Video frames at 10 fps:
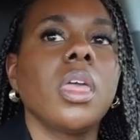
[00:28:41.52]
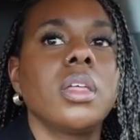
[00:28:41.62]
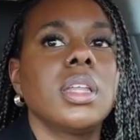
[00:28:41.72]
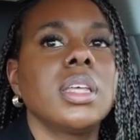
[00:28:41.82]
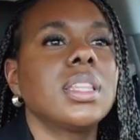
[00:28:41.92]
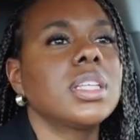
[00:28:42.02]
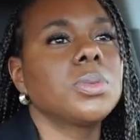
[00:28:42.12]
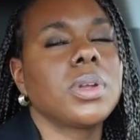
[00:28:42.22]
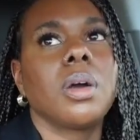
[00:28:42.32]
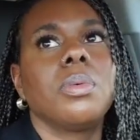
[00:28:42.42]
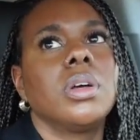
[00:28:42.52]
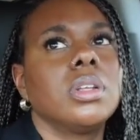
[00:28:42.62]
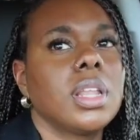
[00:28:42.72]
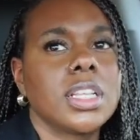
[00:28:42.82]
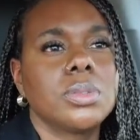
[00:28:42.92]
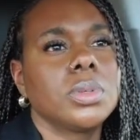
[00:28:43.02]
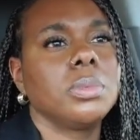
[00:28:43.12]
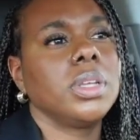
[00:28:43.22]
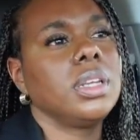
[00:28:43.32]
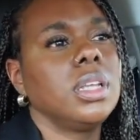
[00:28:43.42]
Like, that's what I want. That's what
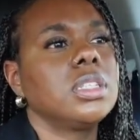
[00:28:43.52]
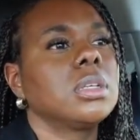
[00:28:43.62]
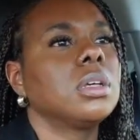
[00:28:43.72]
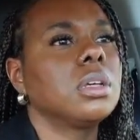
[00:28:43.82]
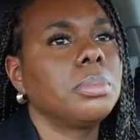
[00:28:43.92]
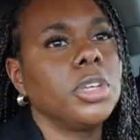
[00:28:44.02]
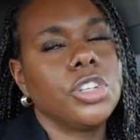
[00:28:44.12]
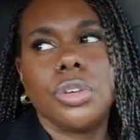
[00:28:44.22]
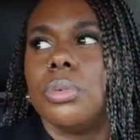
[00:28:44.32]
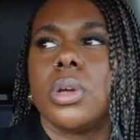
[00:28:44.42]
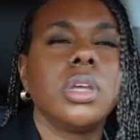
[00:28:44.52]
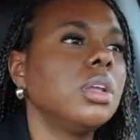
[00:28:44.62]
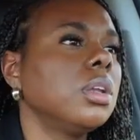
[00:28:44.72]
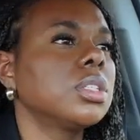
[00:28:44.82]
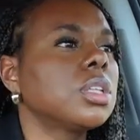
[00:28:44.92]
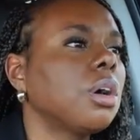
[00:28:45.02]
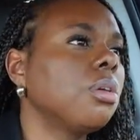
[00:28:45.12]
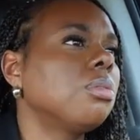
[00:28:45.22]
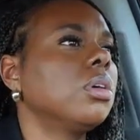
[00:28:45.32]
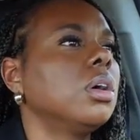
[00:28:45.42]
we need to be doing.
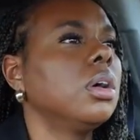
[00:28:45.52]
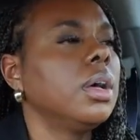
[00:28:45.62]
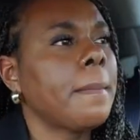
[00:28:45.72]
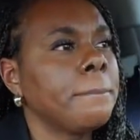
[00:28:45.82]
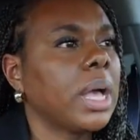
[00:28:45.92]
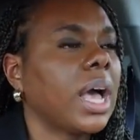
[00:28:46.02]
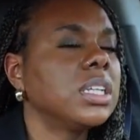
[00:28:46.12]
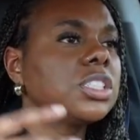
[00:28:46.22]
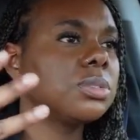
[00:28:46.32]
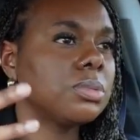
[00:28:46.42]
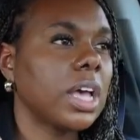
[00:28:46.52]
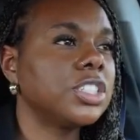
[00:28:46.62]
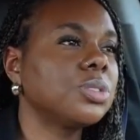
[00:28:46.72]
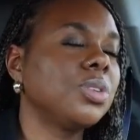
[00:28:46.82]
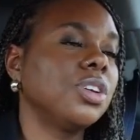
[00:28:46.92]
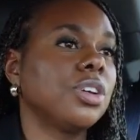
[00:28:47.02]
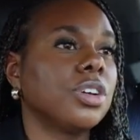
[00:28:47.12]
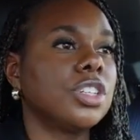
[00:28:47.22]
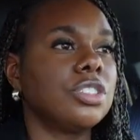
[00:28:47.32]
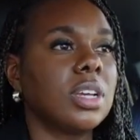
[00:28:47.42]
So I just want to
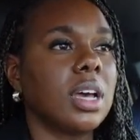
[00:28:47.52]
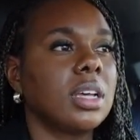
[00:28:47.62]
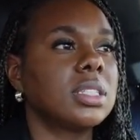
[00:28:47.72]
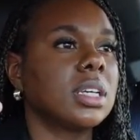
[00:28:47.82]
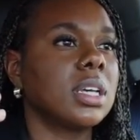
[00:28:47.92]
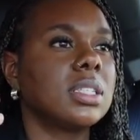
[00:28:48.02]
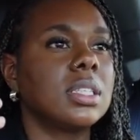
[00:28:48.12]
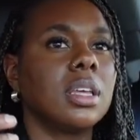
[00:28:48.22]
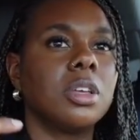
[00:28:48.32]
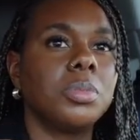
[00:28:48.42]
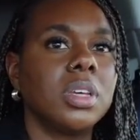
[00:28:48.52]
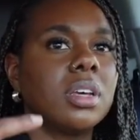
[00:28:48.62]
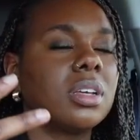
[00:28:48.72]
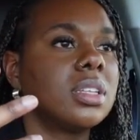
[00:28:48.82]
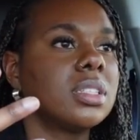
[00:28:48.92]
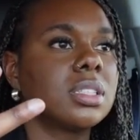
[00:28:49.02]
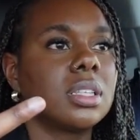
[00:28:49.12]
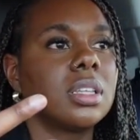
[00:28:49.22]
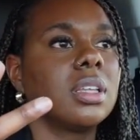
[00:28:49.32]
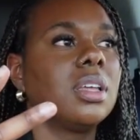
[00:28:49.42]
encourage you guys, like I said, because
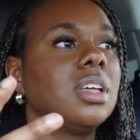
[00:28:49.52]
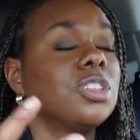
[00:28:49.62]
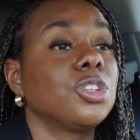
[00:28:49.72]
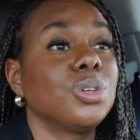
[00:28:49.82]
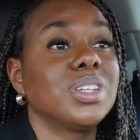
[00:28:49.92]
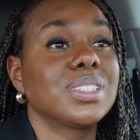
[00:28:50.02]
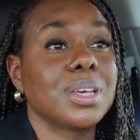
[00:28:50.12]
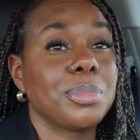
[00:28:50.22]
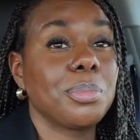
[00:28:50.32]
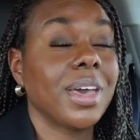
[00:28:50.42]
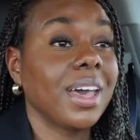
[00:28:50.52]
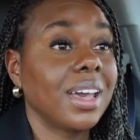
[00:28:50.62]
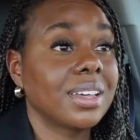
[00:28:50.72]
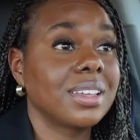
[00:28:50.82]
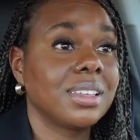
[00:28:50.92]
the Lord's coming back.